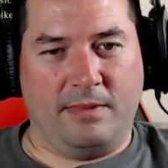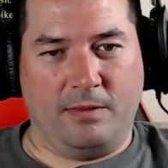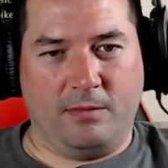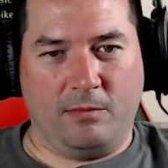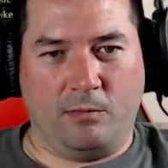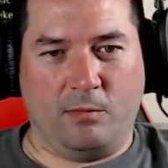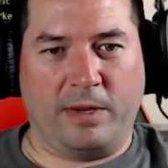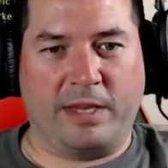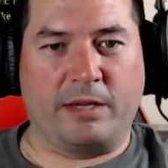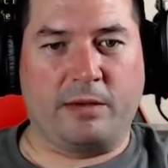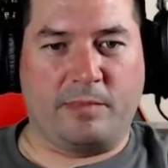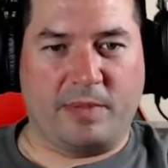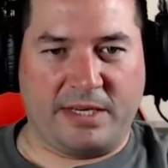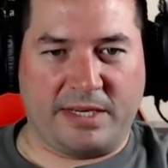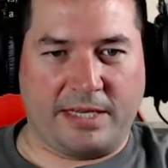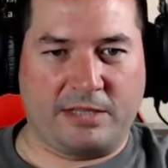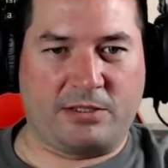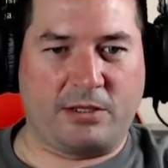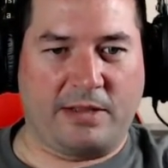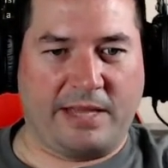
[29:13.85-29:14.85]
we could
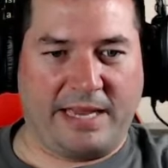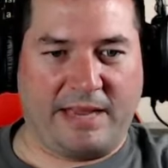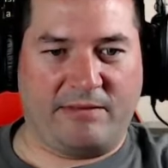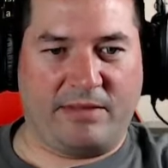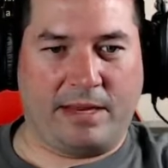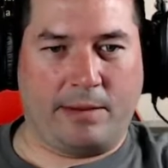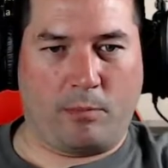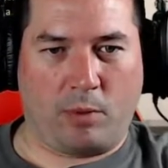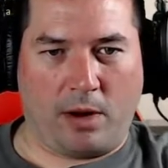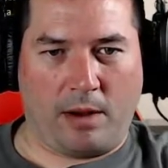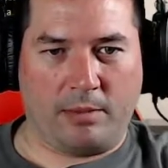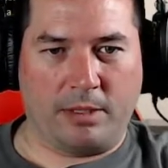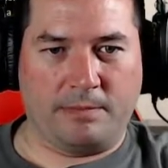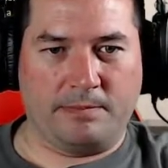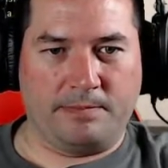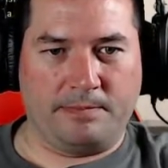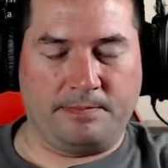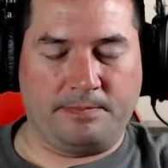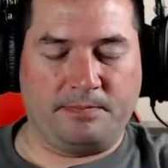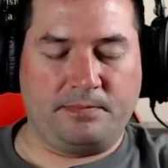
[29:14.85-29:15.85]
potentially have that problem.
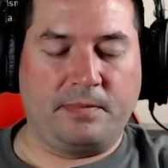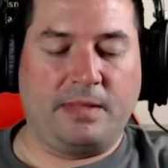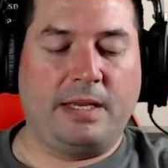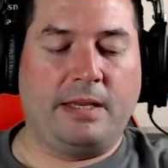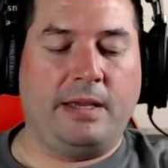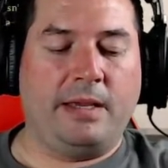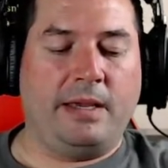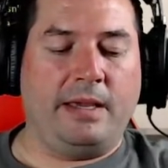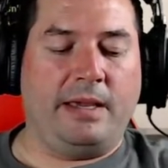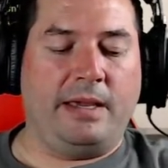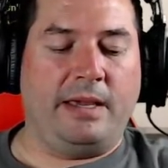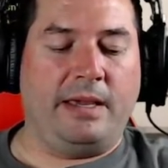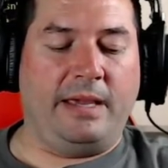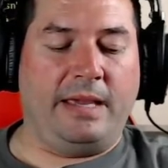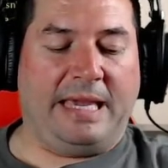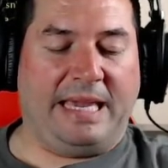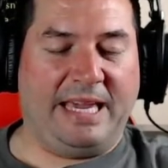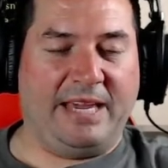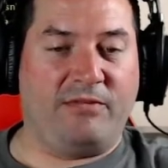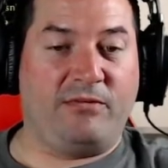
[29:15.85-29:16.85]

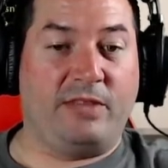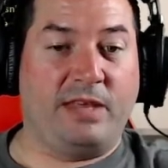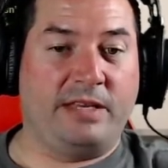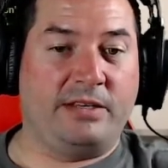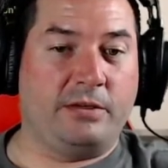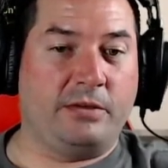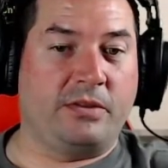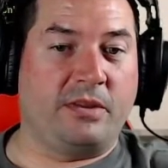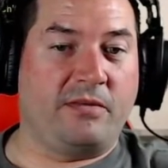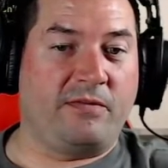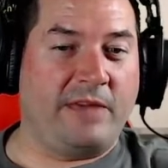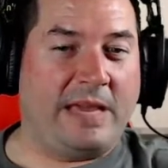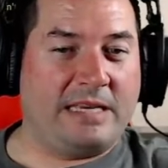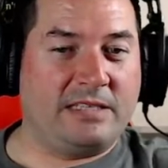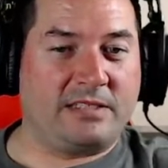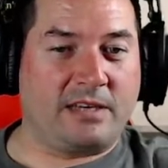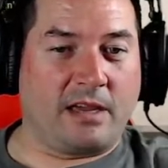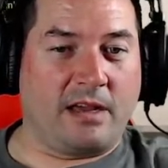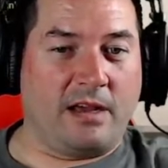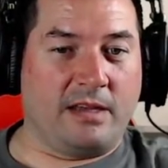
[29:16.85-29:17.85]
If they do the
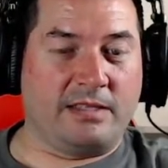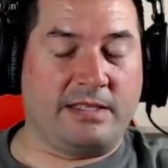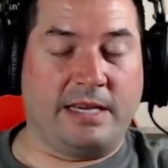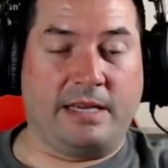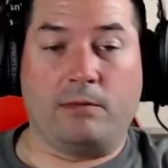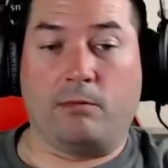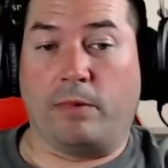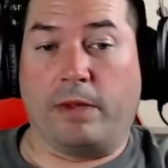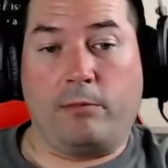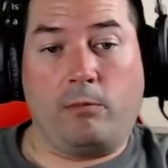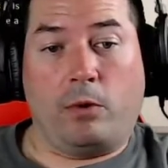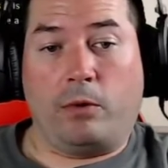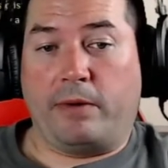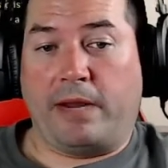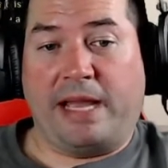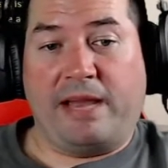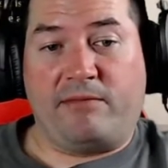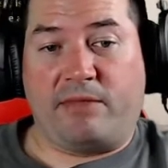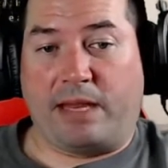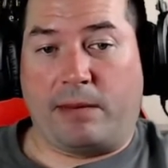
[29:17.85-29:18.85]
phased content, we won't
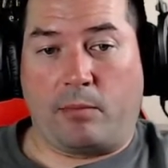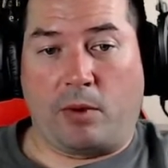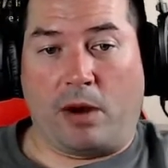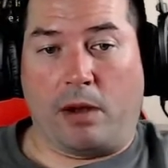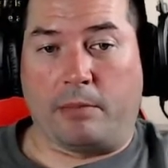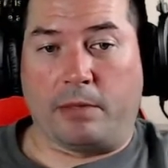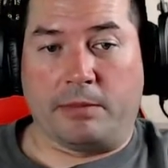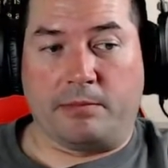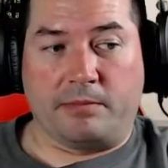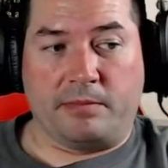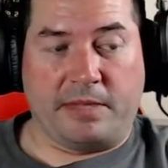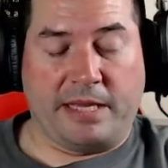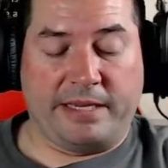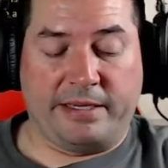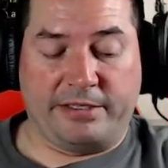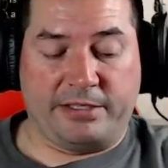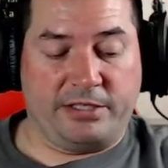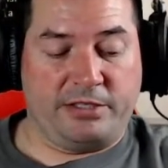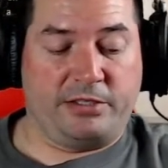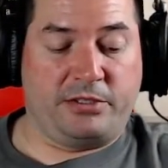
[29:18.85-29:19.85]
have that problem. They
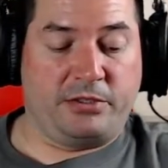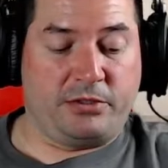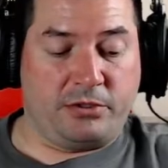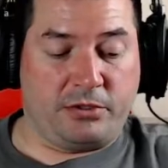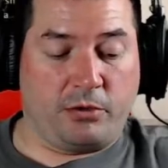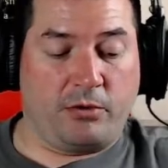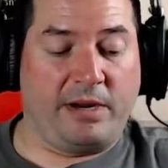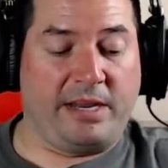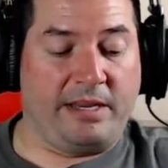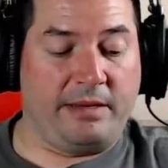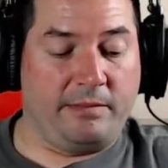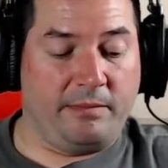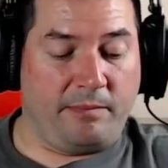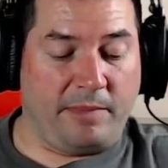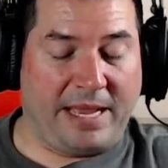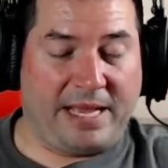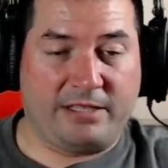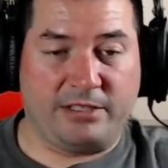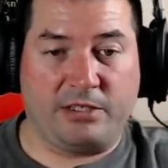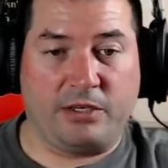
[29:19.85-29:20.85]
could just treat
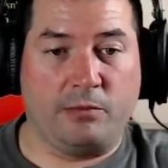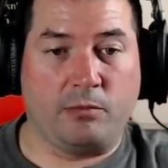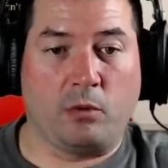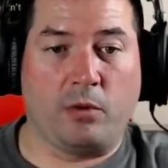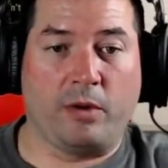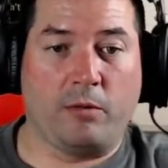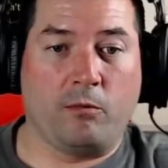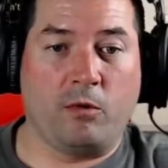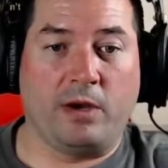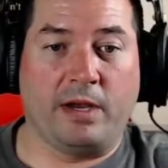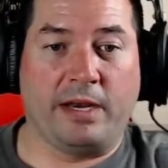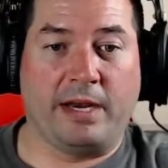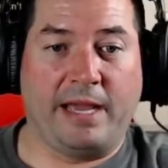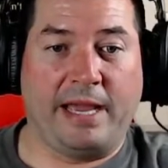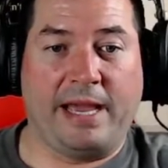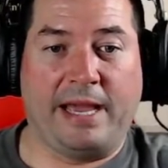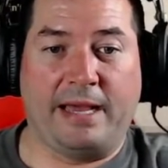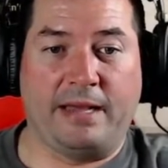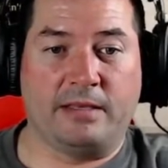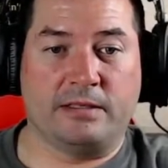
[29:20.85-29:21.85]
patch 2.1
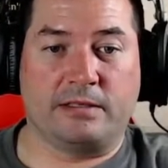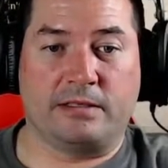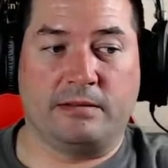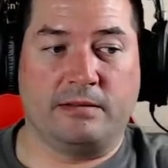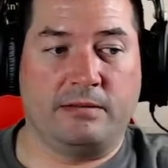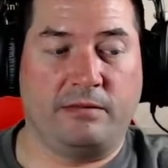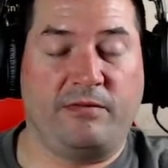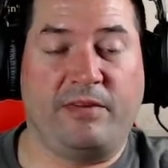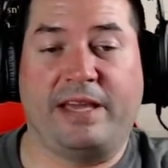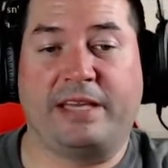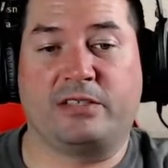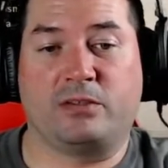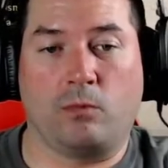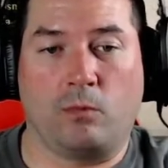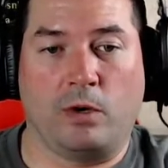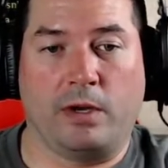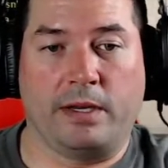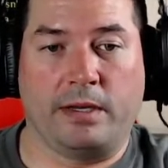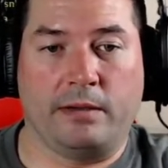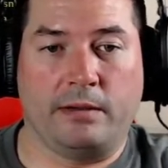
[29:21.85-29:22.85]
as phase
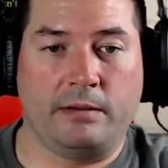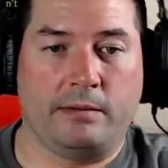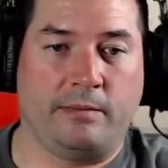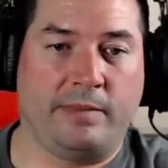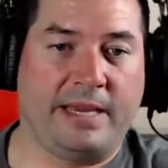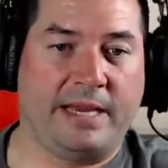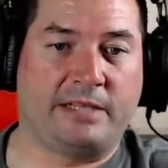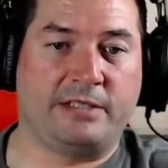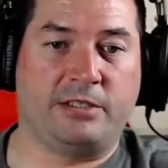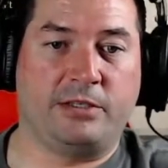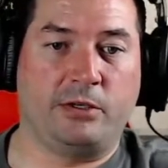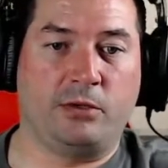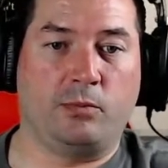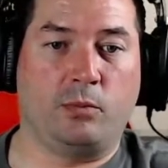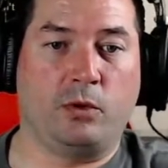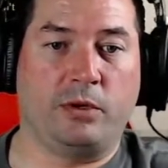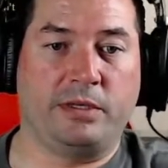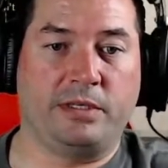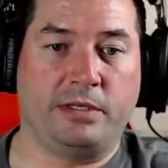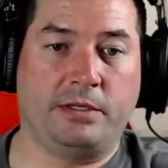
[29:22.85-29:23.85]
1, patch
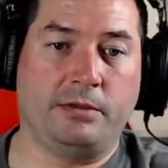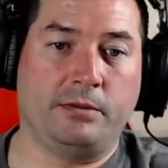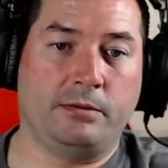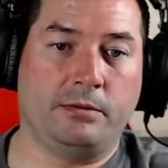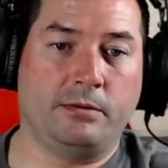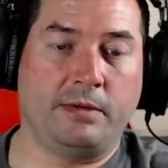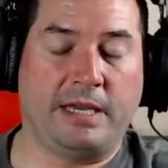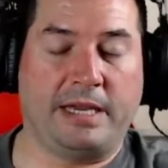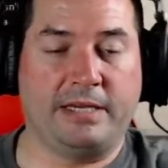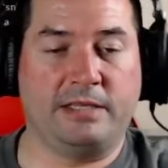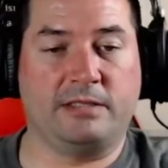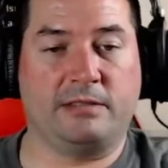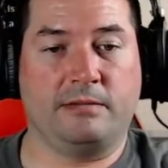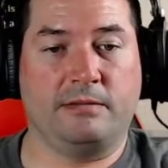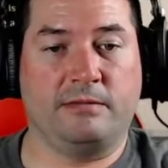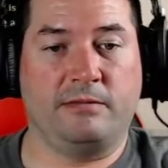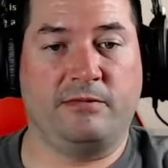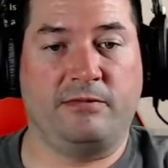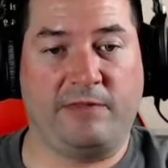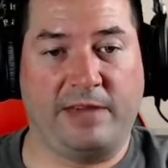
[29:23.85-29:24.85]
2.2 as
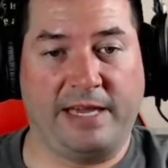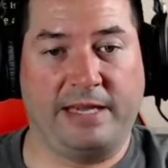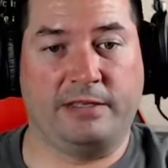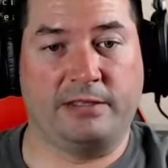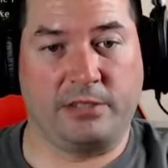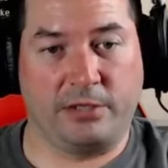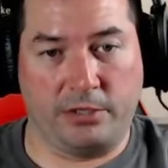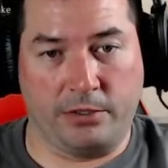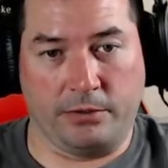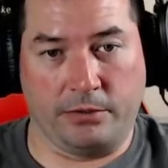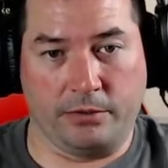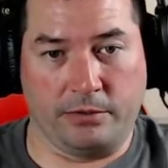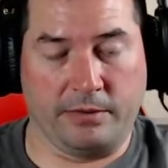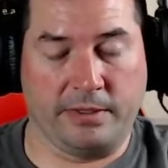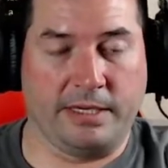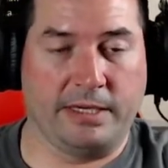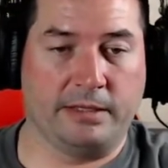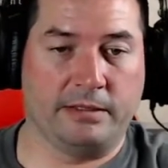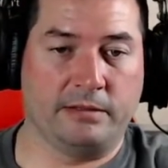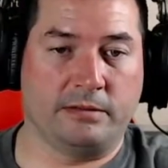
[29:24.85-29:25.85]
phase 2,
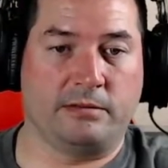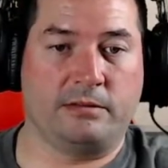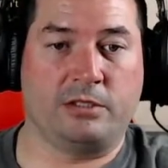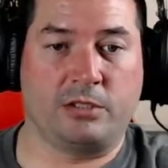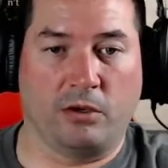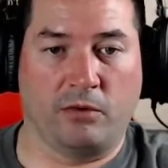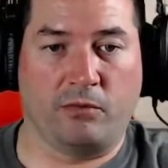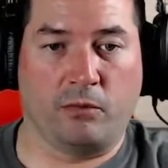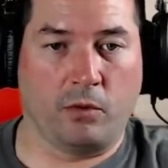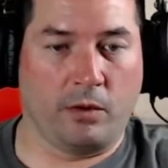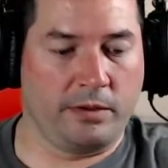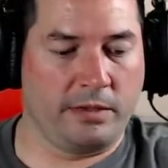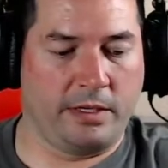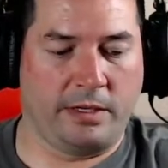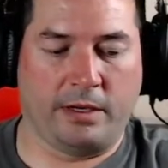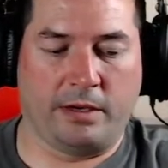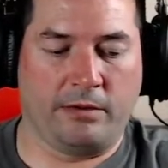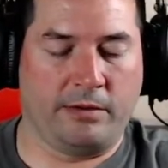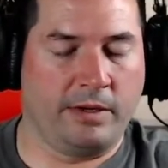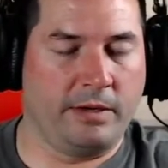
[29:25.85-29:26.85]
and so forth,
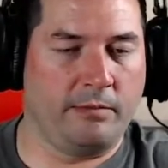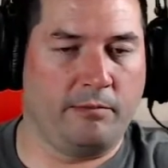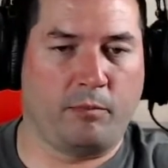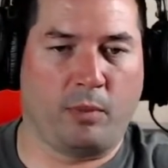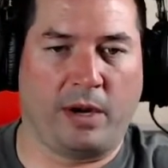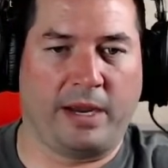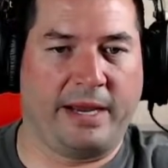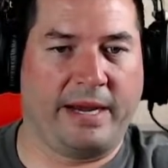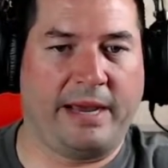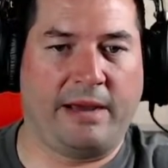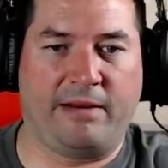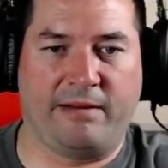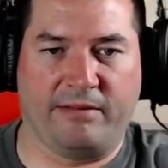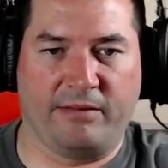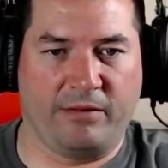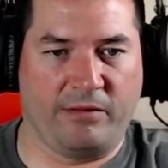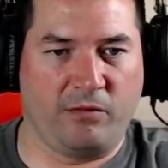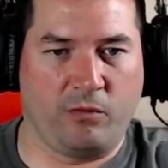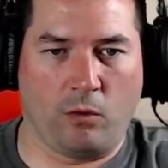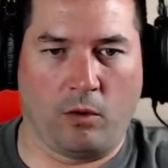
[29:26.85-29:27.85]
and bring it out
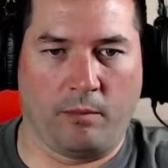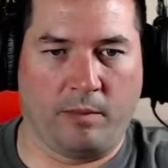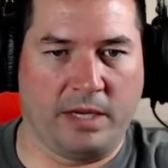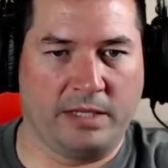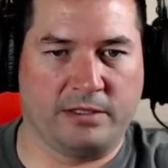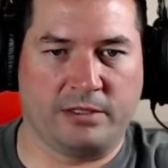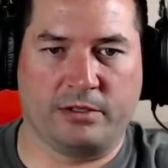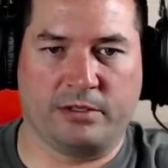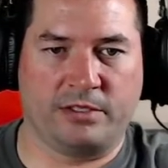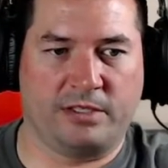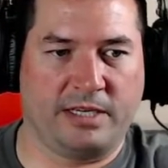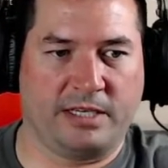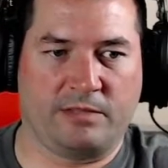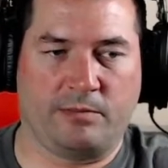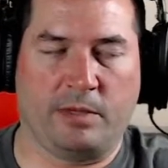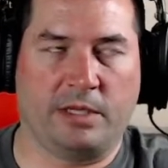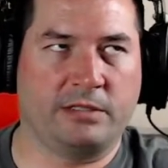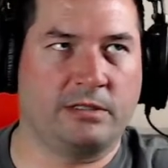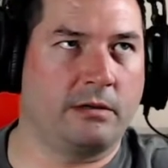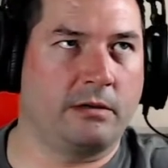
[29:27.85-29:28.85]
every 4 months or 6
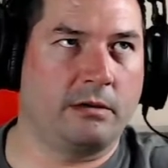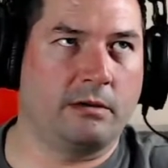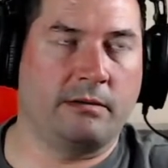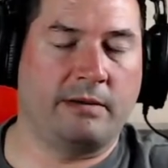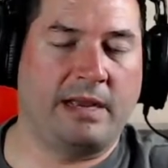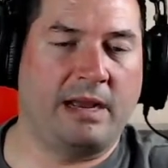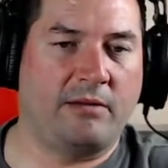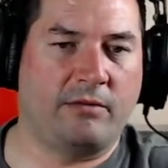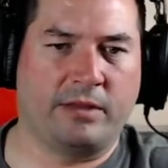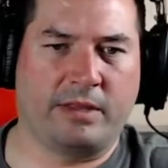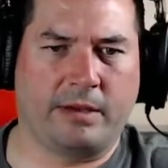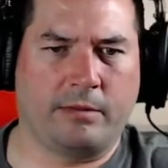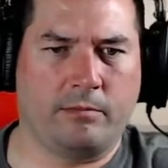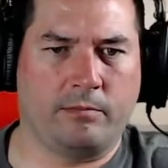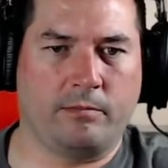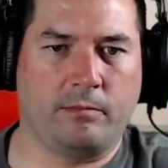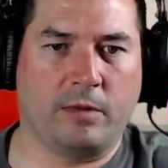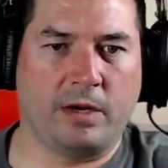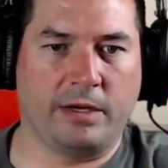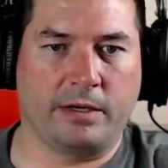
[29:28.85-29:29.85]
months or however they
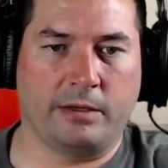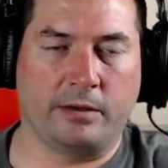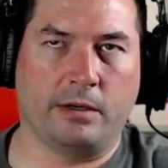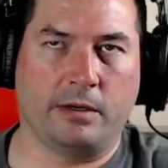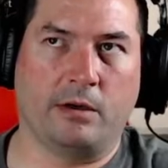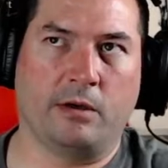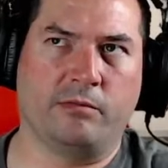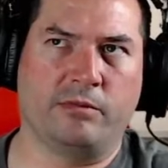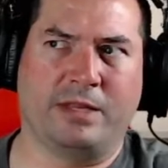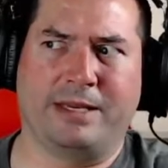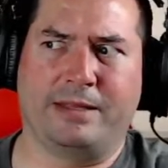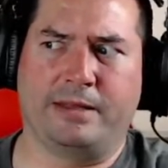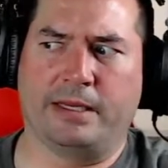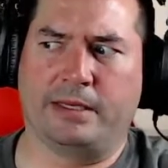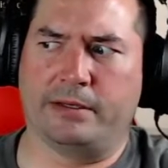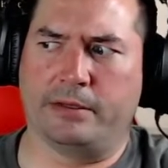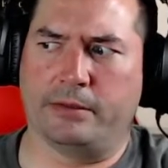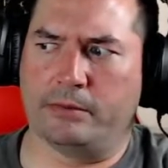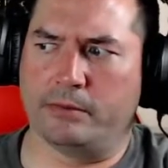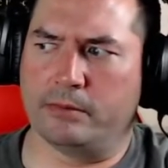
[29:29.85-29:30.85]
want to do it. Hopefully they
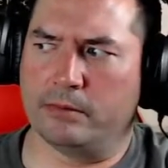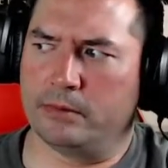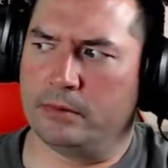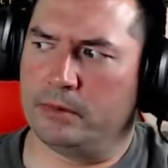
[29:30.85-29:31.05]
do.